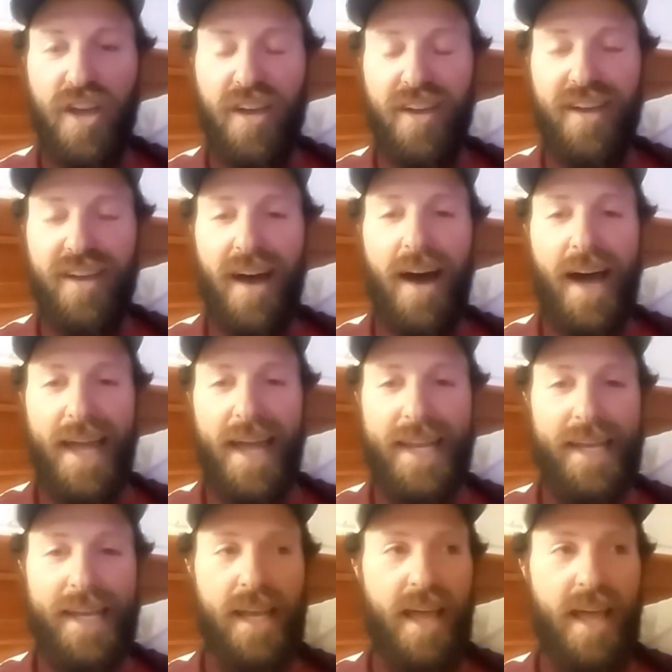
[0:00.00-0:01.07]
God
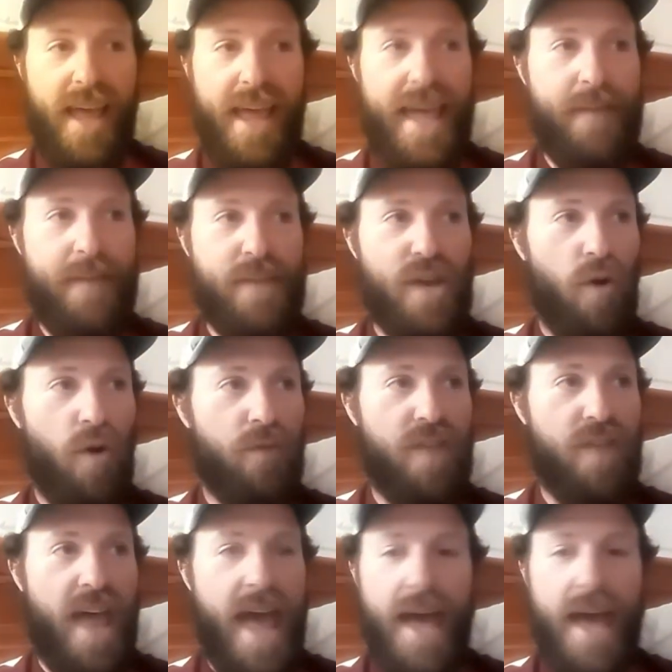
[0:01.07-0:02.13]
hit me over
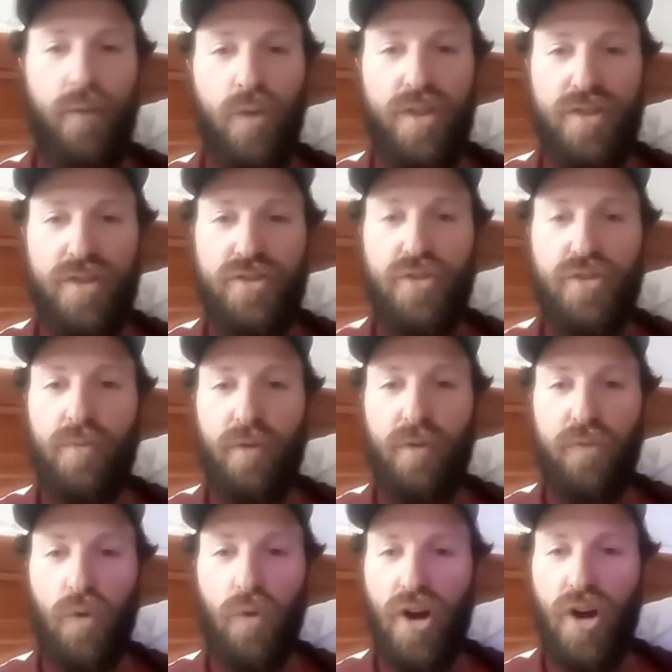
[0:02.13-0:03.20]
the head with a two
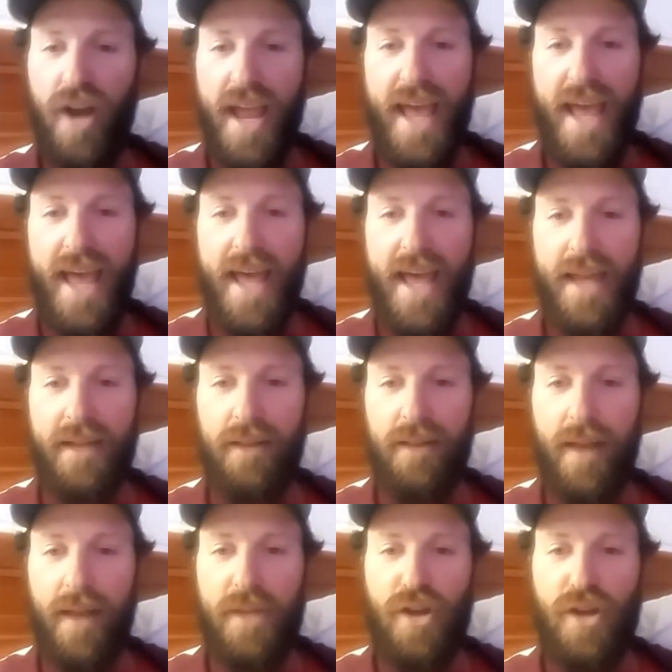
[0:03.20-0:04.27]
before and
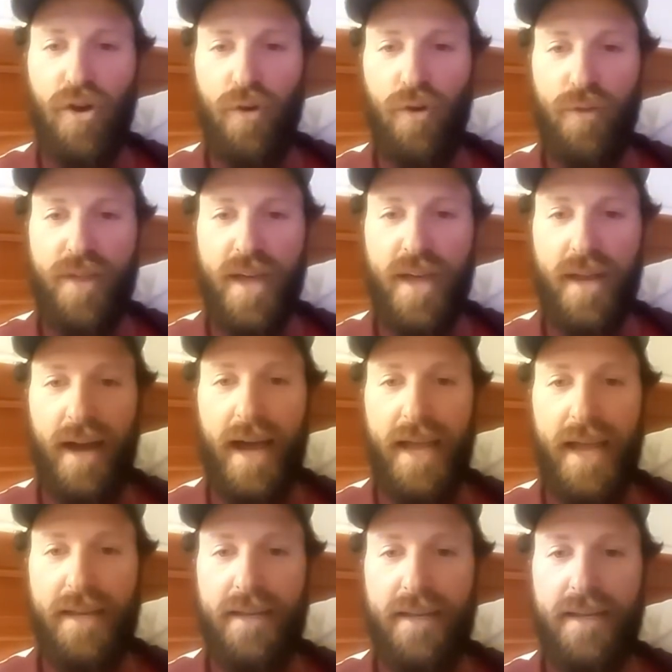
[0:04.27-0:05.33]
let me know that
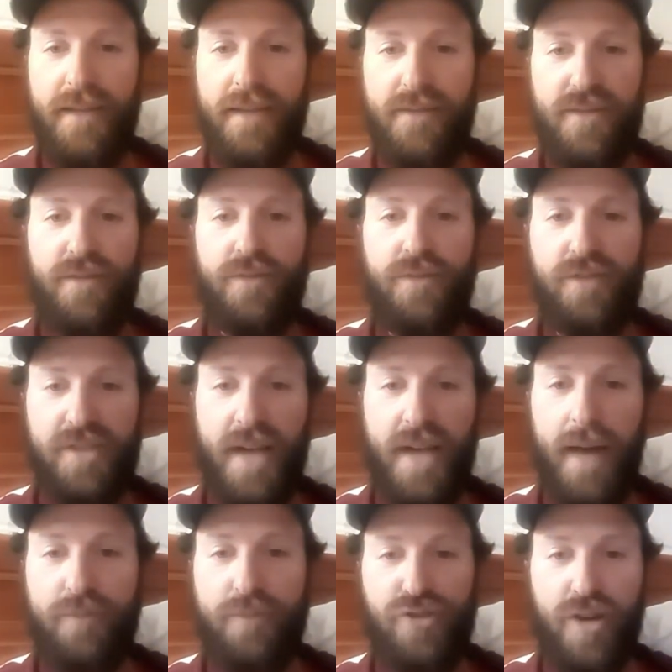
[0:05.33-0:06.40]
I need to
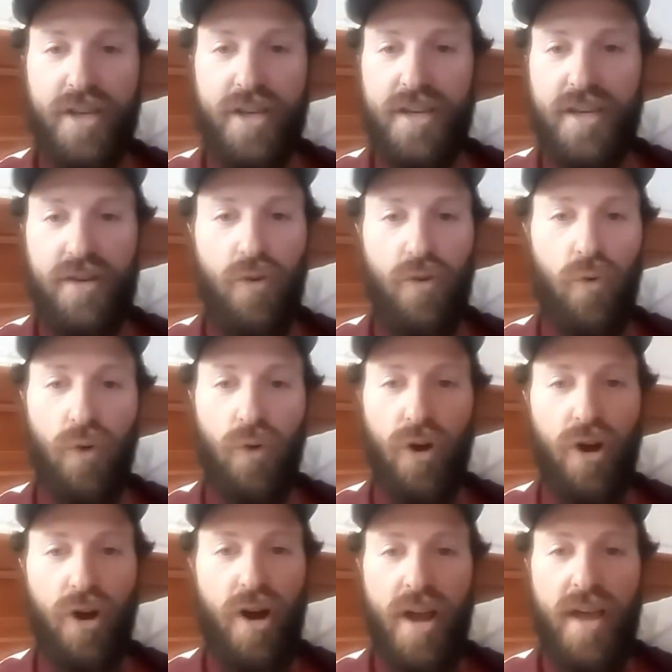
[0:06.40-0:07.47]
stop drinking,
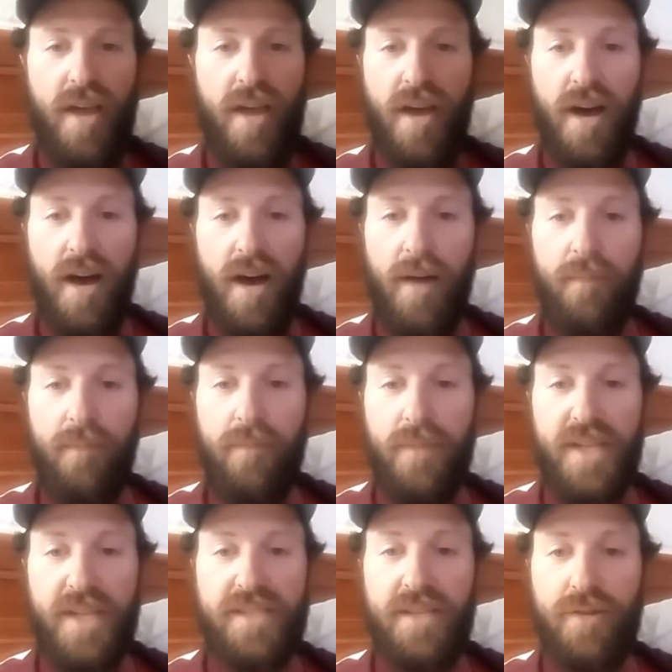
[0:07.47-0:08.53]
or um,
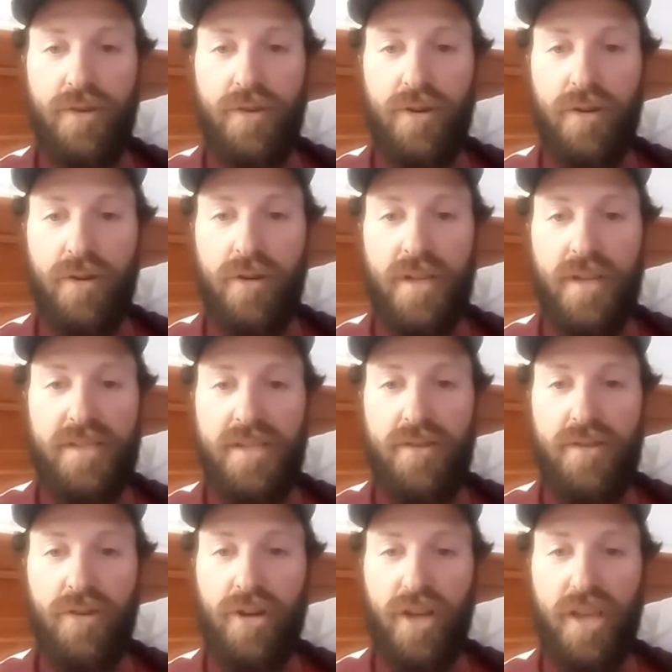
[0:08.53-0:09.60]
it's either it's
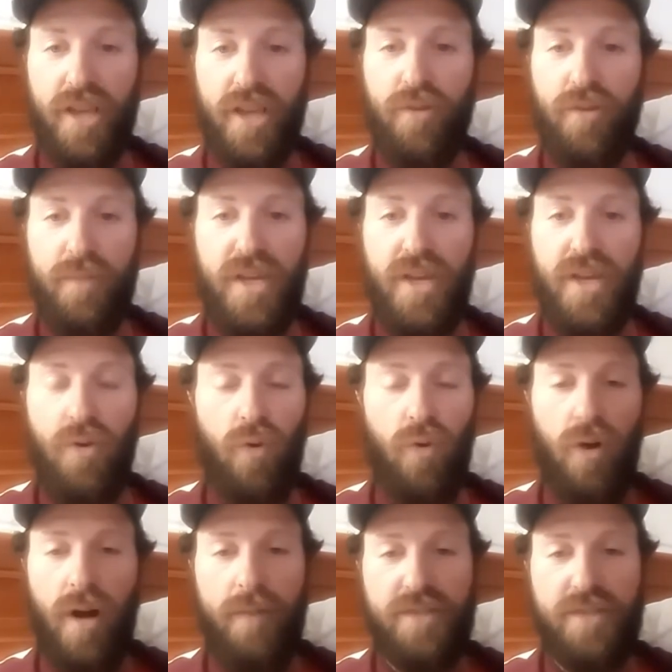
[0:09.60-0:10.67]
either going to kill me
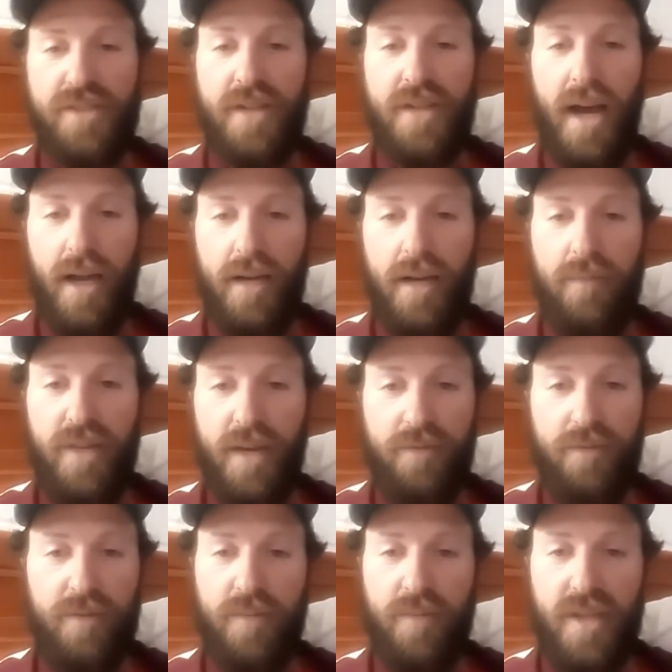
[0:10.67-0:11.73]
or I'm just not going to be
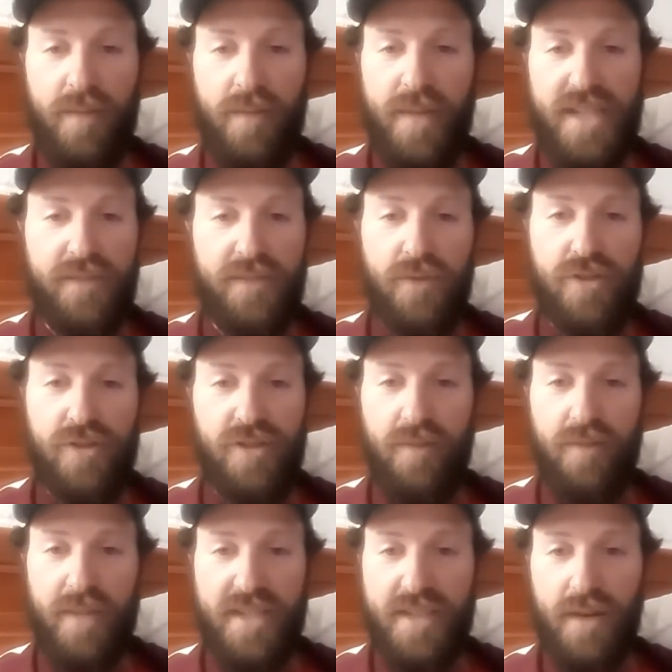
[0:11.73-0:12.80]
able to be the best version of
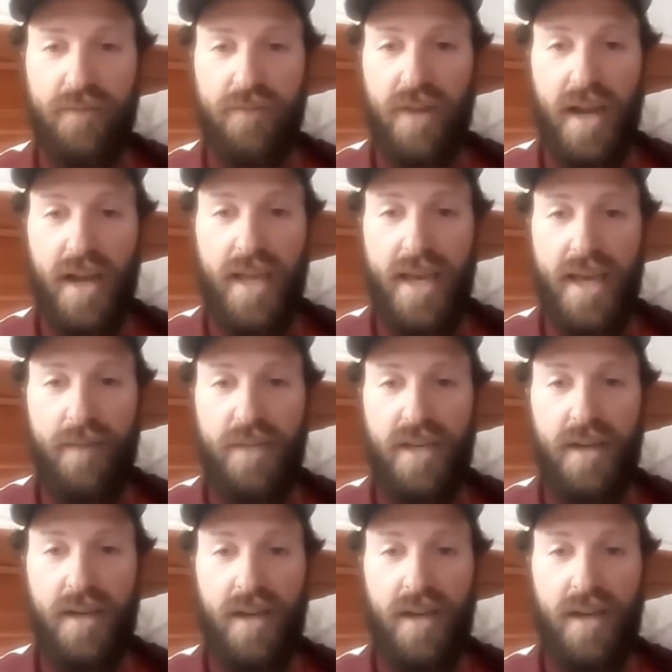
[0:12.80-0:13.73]
myself that I can be.